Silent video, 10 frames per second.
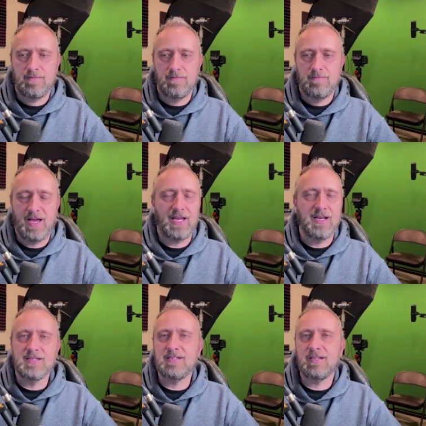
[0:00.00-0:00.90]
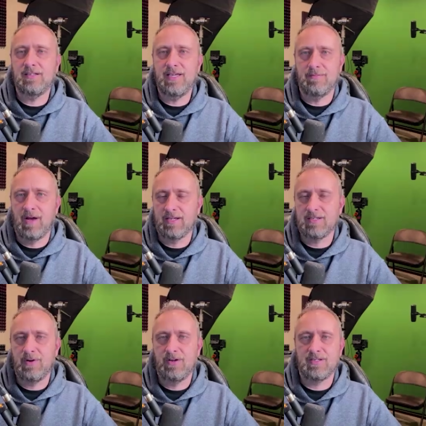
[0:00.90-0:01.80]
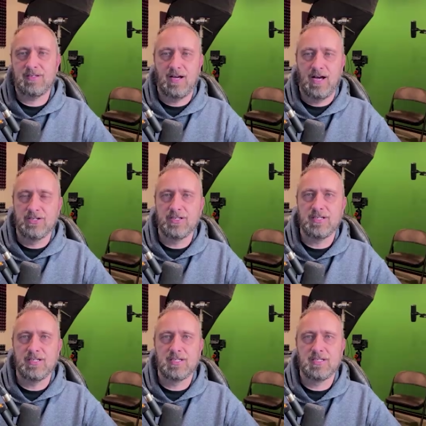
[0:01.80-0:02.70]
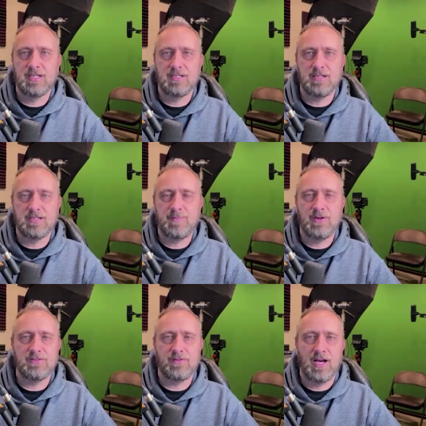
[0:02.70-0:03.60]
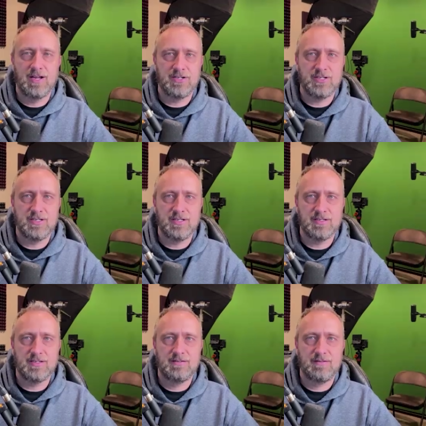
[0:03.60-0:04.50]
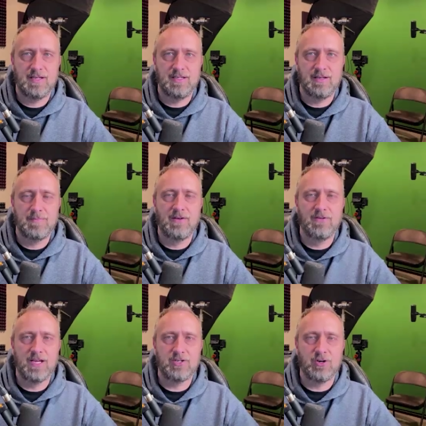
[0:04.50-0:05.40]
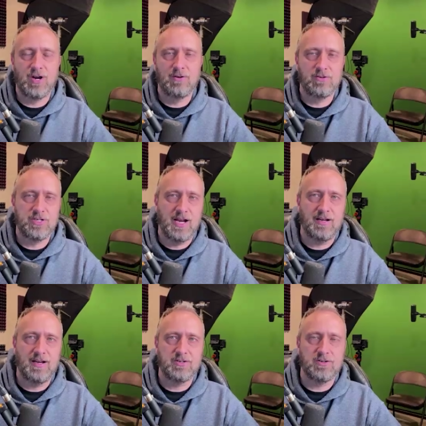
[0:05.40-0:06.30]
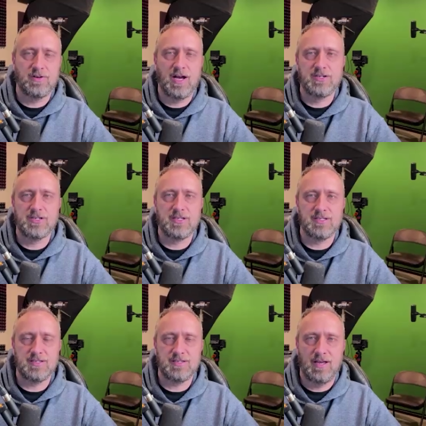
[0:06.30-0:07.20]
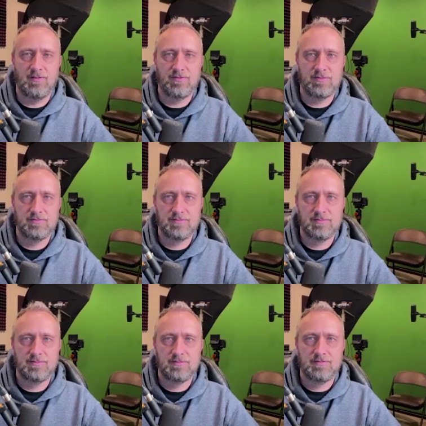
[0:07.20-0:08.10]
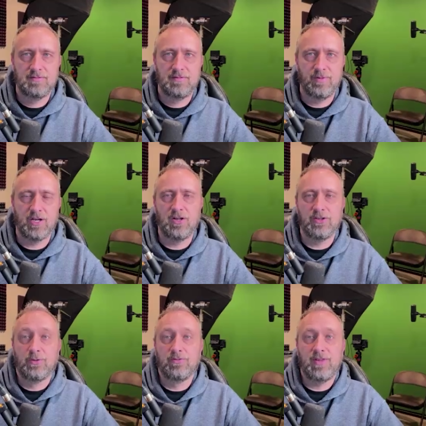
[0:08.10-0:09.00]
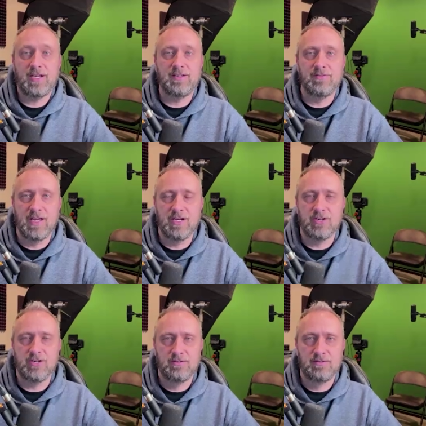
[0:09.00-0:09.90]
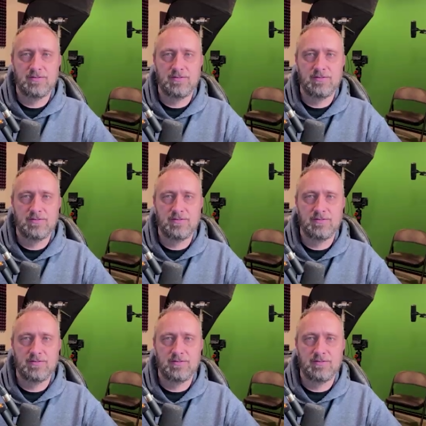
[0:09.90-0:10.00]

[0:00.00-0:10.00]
mechanistically, in my experience, consciousness. It's the experience of consciousness and the unbound nature and oceanic nature of consciousness itself. We could call it the reflective nature,